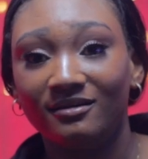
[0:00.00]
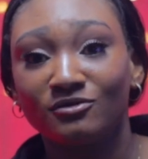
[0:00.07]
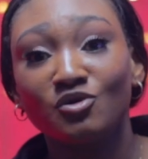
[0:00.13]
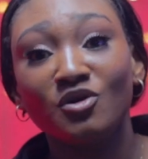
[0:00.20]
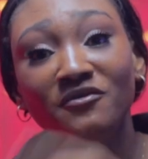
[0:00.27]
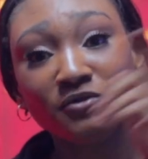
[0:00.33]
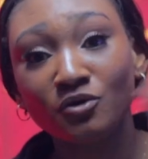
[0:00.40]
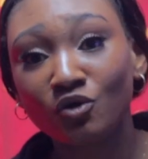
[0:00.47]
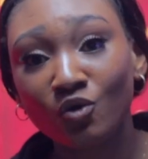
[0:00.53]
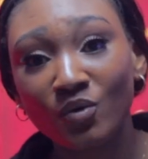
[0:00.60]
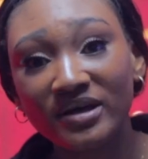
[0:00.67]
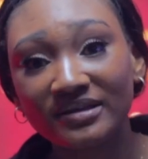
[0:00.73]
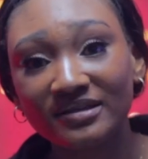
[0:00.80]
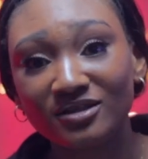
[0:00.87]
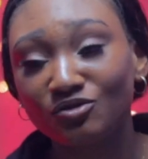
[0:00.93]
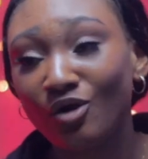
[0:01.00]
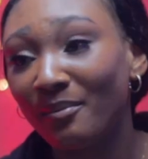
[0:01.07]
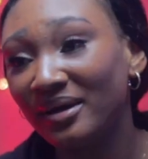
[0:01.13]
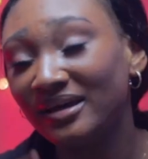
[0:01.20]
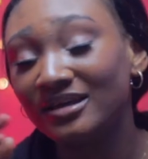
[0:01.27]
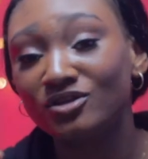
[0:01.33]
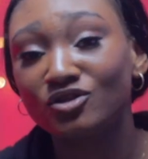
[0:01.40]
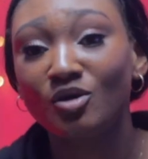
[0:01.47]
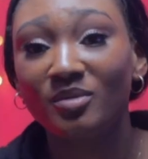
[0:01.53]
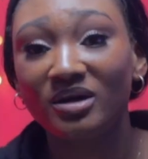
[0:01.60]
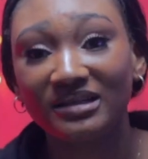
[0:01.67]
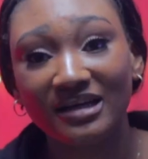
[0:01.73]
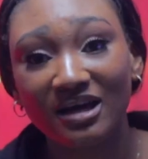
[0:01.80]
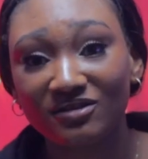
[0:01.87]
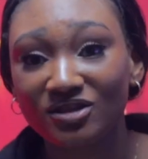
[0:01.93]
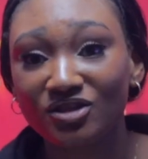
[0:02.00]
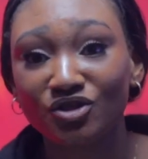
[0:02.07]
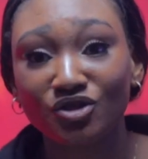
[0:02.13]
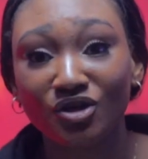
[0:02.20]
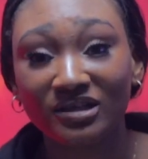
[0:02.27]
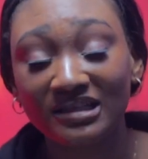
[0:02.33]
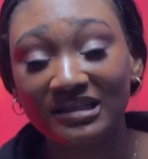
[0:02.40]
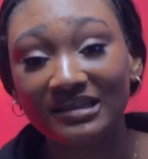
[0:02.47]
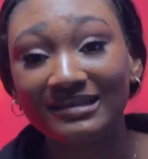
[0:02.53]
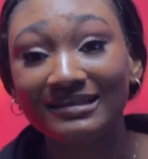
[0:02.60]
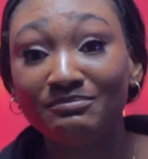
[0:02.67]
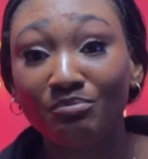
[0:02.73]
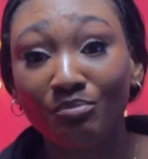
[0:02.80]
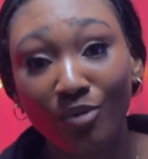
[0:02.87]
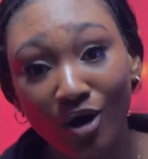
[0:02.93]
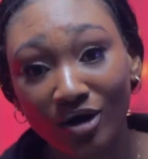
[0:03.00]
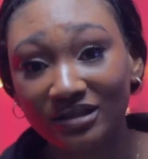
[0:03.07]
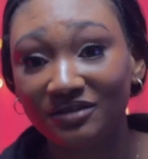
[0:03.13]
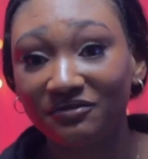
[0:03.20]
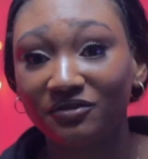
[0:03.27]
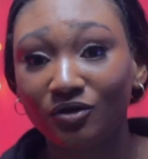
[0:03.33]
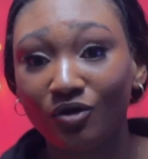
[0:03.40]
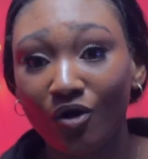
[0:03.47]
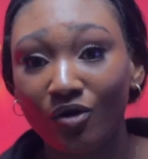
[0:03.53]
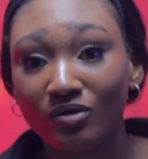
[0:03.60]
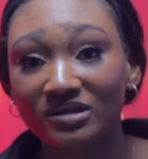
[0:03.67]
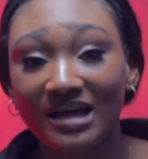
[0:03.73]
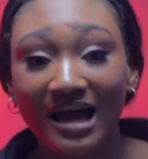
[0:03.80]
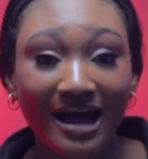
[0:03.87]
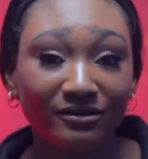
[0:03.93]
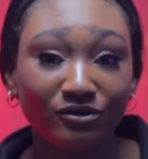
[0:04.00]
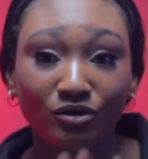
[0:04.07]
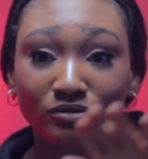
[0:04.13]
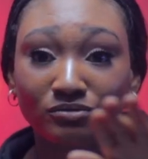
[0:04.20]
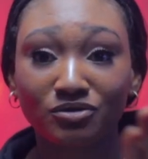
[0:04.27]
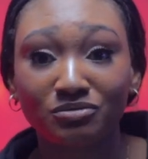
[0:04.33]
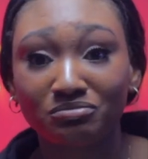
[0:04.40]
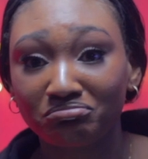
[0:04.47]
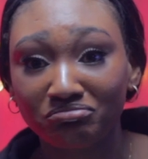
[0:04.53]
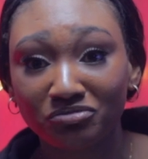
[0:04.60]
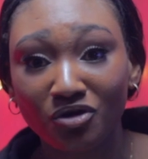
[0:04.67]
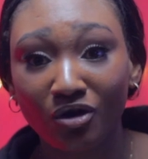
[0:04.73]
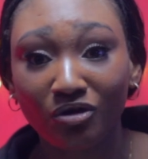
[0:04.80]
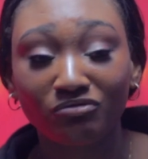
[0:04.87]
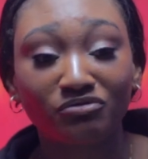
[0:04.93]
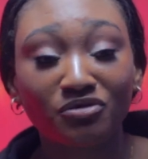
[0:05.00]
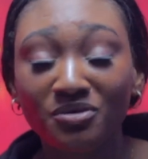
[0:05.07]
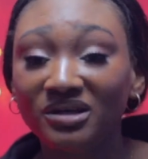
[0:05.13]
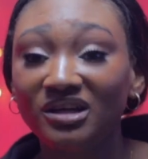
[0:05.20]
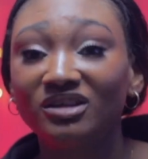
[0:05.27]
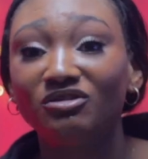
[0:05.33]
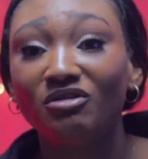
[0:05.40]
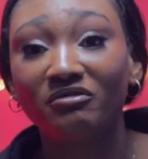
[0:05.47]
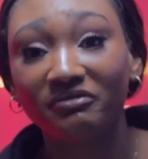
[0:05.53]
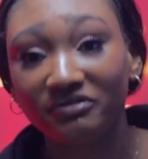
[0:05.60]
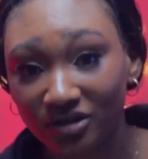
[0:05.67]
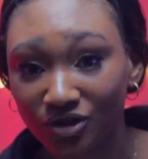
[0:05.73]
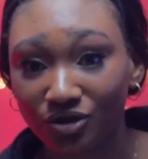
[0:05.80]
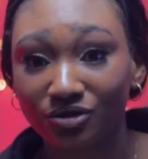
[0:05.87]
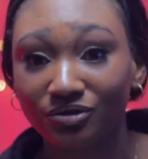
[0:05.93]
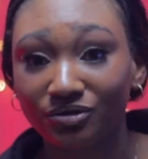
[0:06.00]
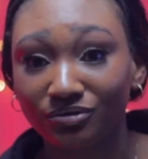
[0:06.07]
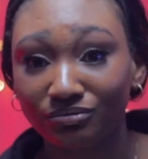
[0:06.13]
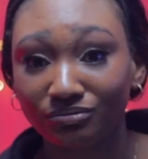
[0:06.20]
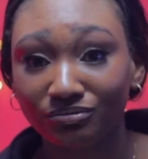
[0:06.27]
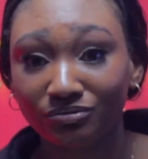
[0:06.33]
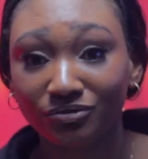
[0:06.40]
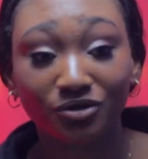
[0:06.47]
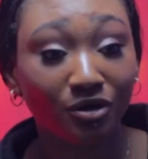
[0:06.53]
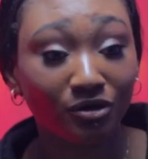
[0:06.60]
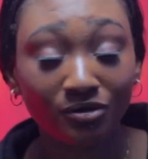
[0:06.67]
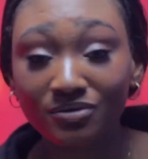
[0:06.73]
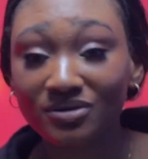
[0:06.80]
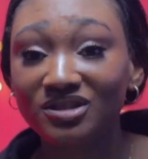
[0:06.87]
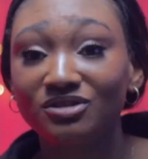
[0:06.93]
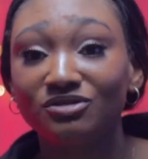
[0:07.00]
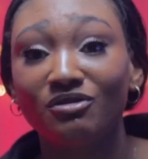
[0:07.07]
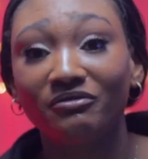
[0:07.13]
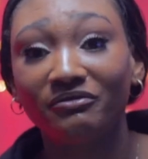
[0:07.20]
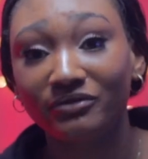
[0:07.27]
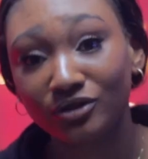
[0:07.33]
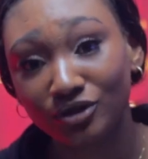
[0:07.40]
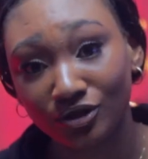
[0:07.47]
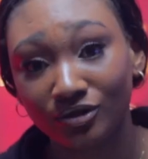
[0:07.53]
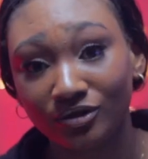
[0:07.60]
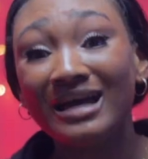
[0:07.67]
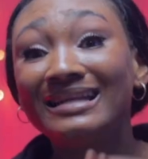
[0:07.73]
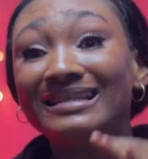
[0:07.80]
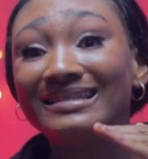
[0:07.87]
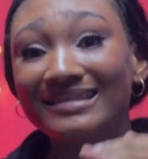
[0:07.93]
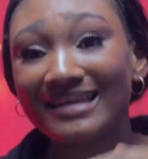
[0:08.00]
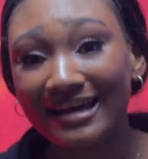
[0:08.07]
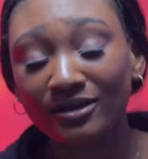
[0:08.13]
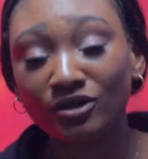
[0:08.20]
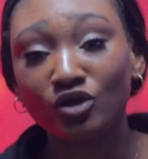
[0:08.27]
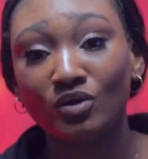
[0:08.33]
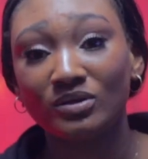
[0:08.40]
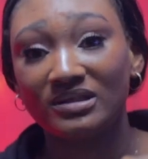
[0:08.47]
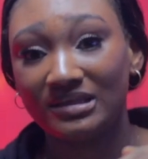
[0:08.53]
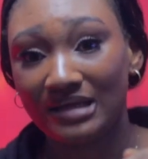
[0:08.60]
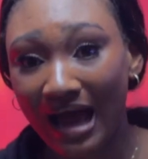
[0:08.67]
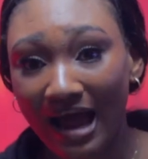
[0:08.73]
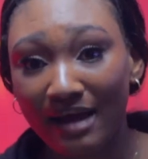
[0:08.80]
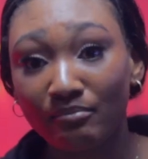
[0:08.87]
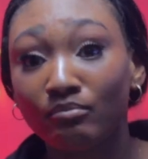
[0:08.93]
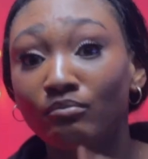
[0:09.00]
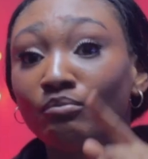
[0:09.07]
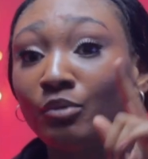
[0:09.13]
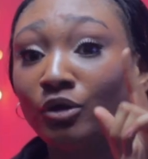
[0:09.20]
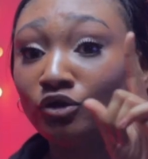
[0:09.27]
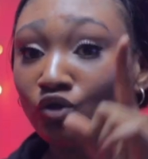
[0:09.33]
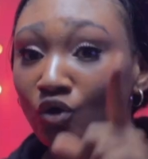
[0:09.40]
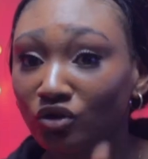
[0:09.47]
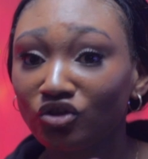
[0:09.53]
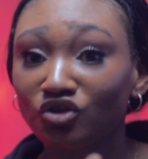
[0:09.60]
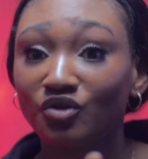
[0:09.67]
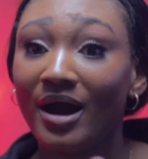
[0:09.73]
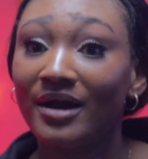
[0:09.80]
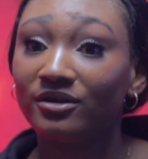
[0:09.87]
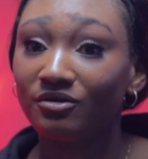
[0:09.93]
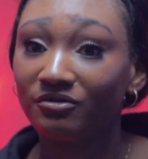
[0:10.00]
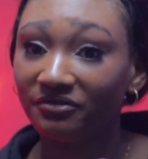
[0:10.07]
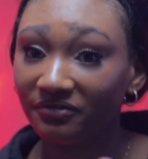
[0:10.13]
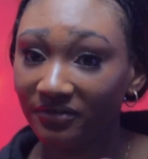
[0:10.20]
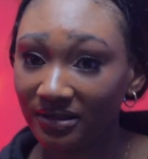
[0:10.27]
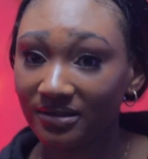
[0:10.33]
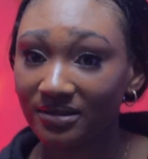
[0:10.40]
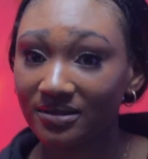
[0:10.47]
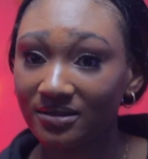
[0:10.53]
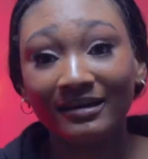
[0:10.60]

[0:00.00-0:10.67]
So if you quit, you are making somebody else's journey more difficult and you're ruining your vision. You're losing your vision. Take your time, but don't drag your feet.